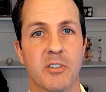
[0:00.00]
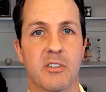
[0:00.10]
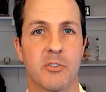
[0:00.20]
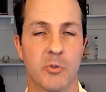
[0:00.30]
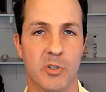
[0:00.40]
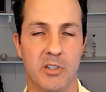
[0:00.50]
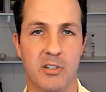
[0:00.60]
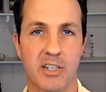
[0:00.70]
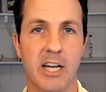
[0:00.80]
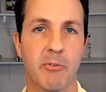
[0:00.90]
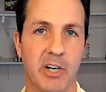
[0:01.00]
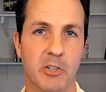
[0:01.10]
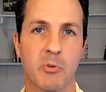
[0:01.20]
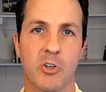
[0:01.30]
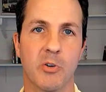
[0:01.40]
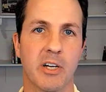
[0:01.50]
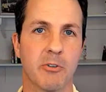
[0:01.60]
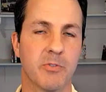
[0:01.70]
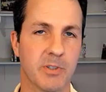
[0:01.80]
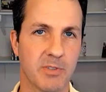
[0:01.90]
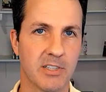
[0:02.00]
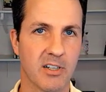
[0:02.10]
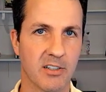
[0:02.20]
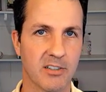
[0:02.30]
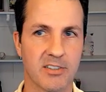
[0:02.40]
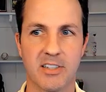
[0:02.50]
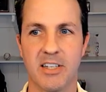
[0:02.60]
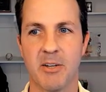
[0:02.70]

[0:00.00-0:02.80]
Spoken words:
your account value will go down $50.